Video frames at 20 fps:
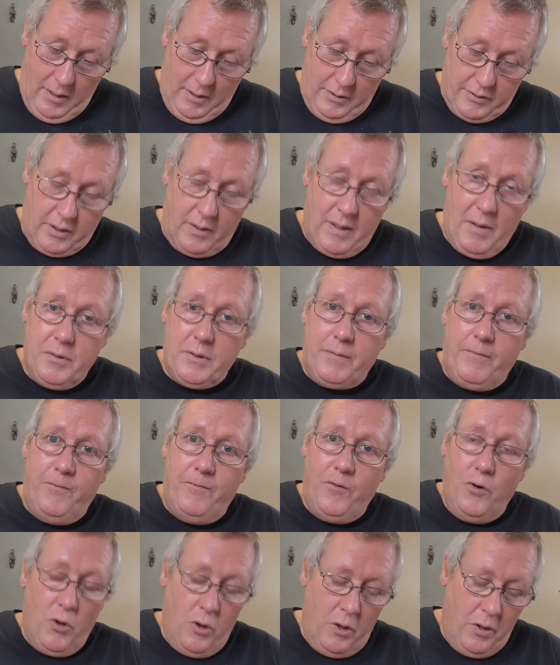So that was
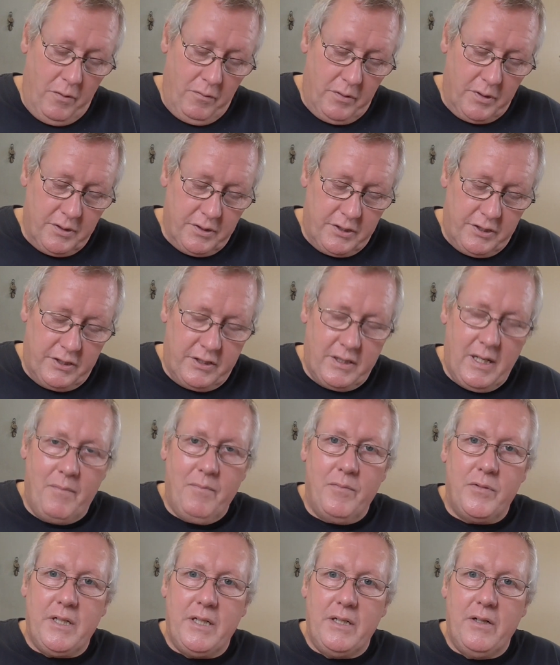
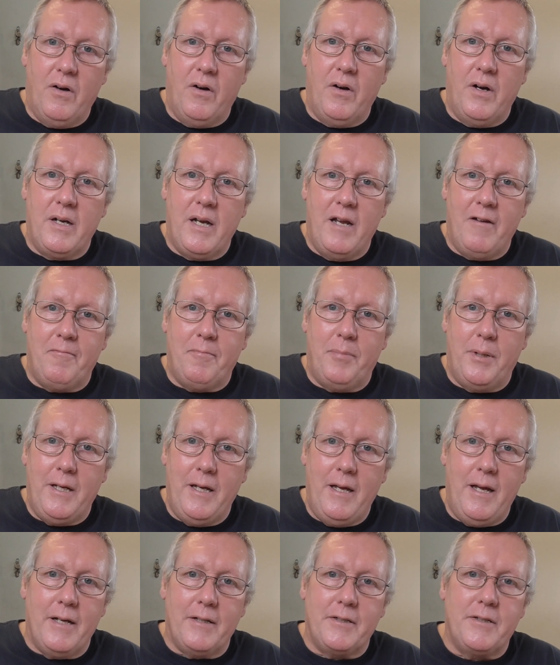479
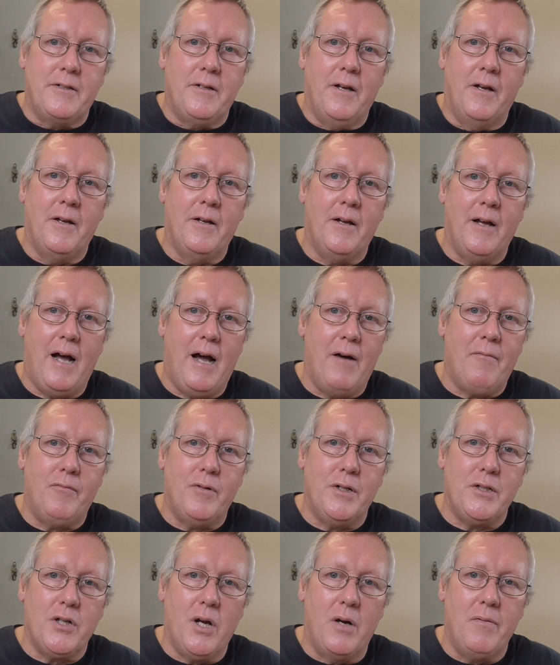FPS
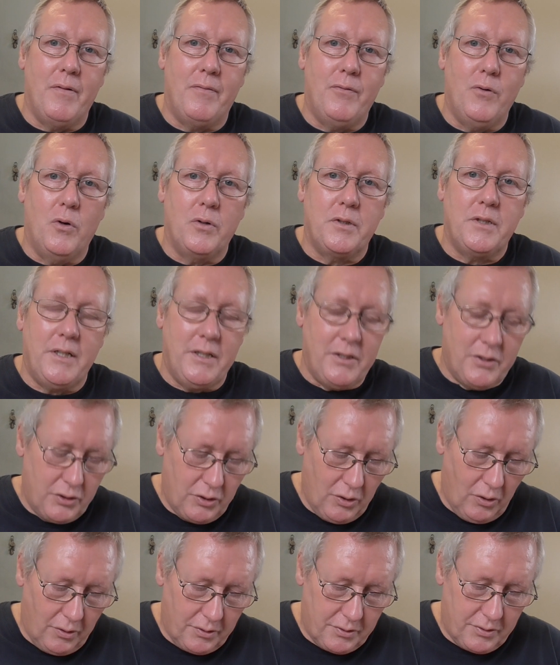average over 14
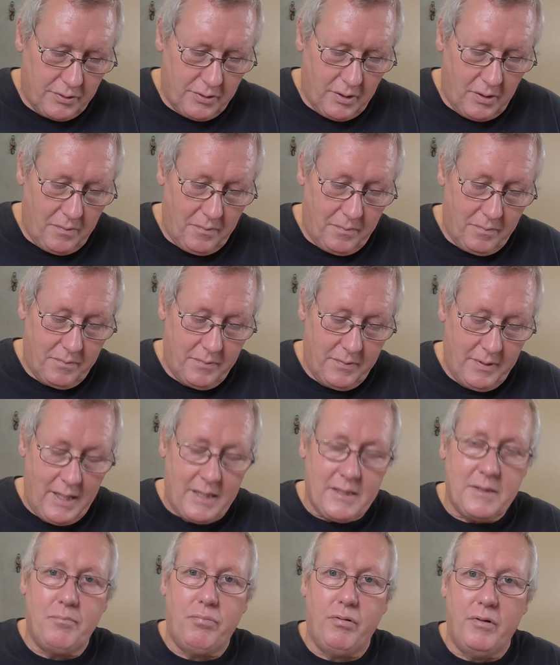shots. So
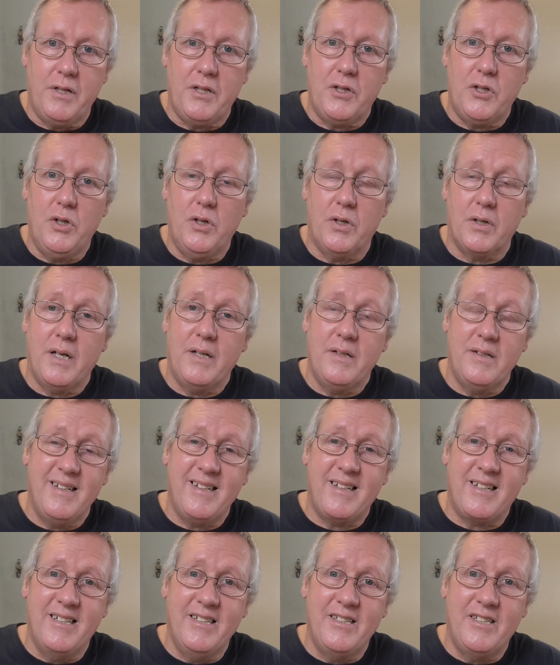that's pretty good,
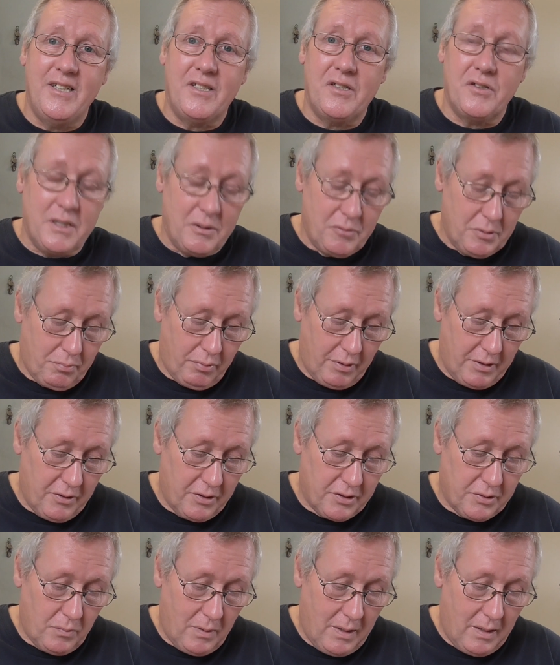and consistency was pretty
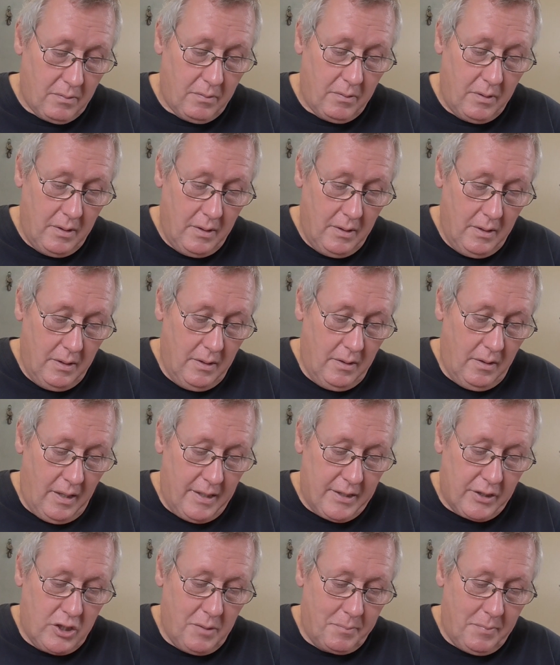good as well. I
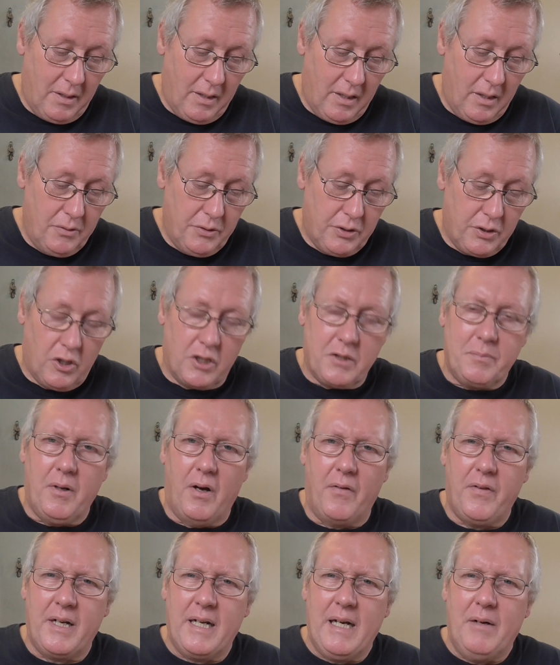had a couple of low shots, but
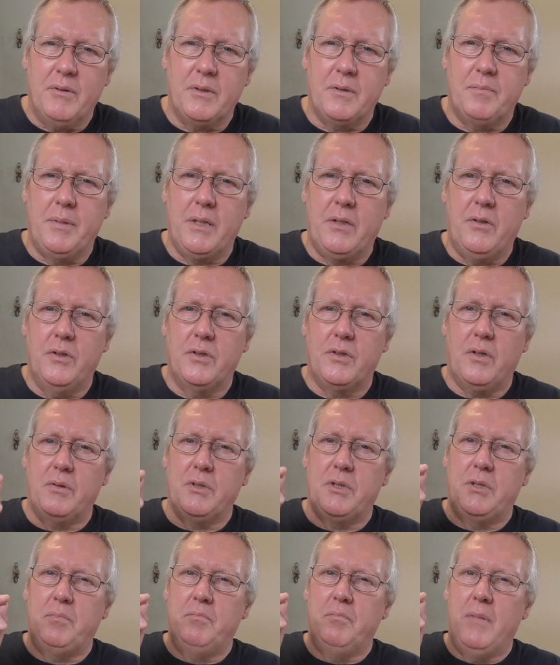I think that was because I
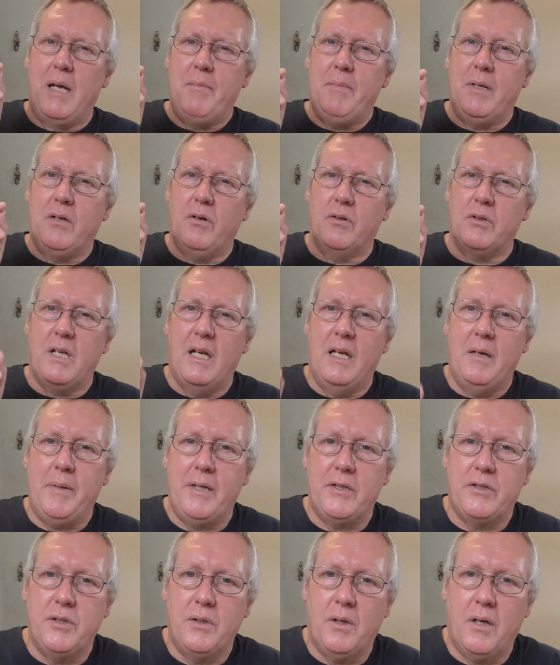was maybe got a little
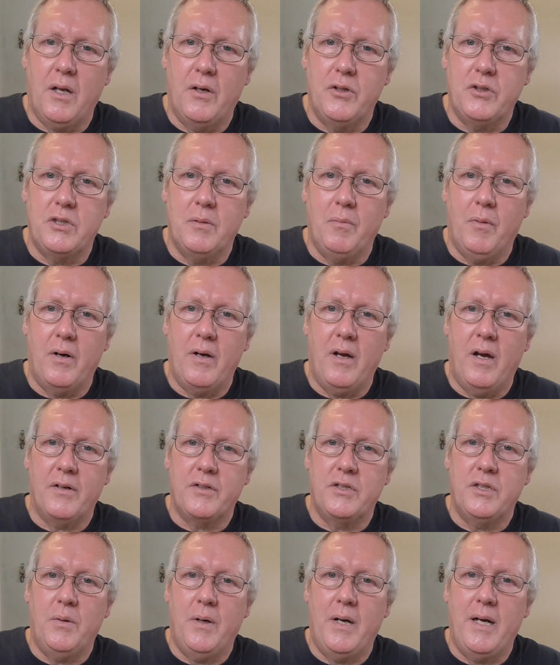bit too close to my
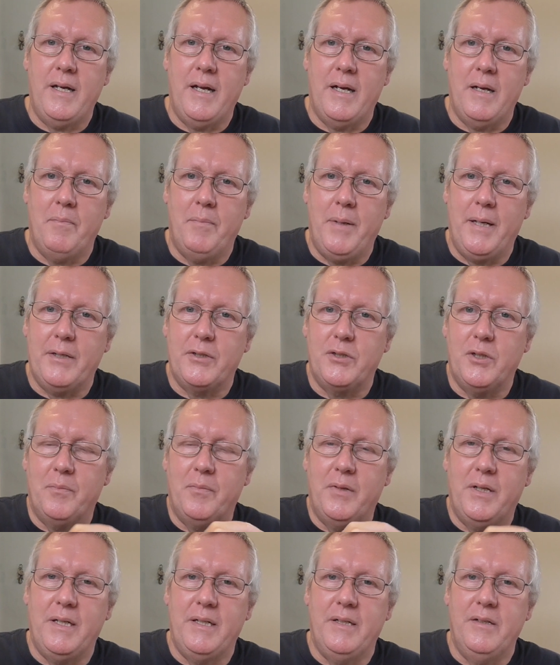R2A and it picked up
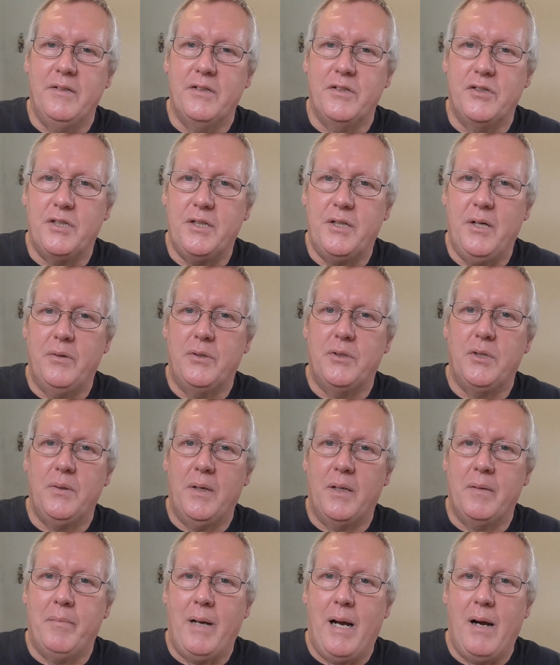the CO2
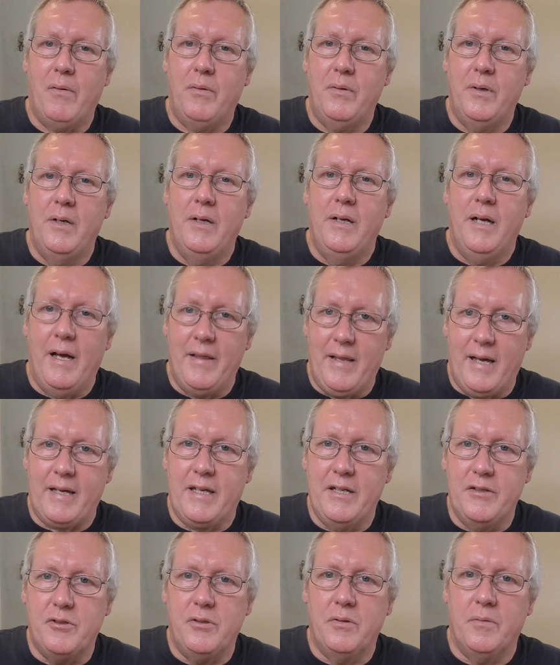out of the barrel, and that
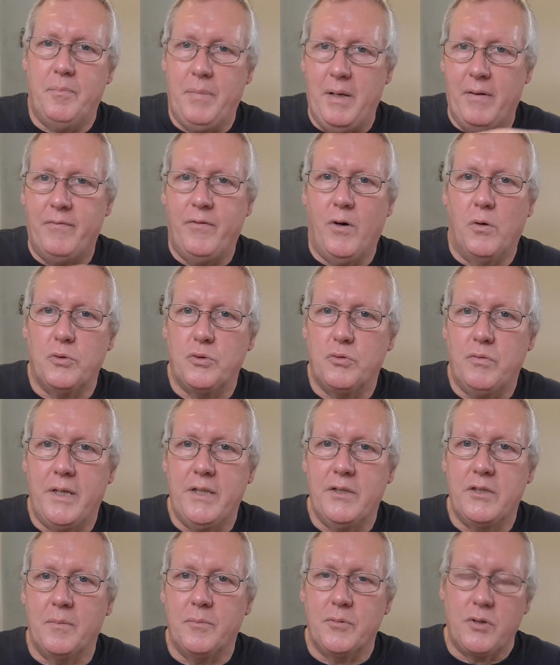gives a bit of false
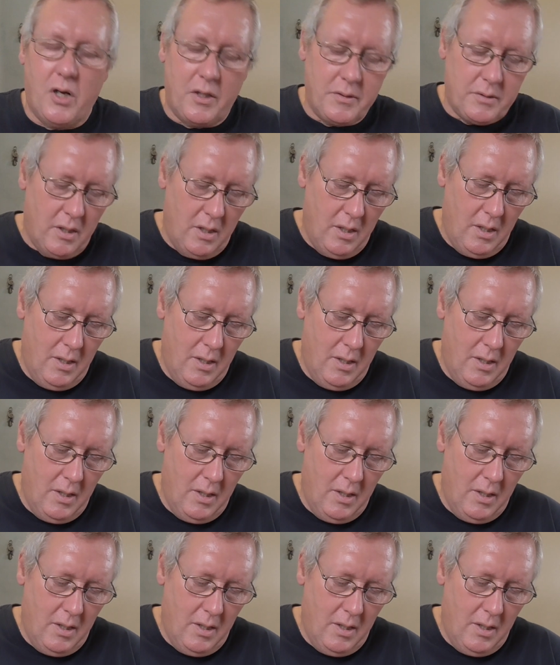reading sometimes.